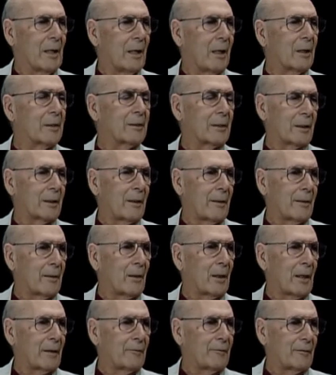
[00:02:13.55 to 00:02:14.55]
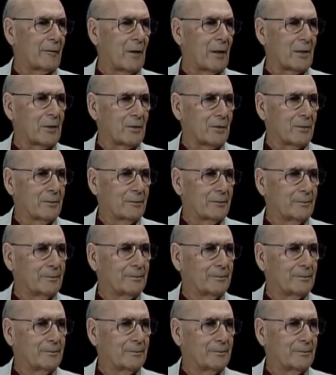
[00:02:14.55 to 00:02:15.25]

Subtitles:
hung together like friends.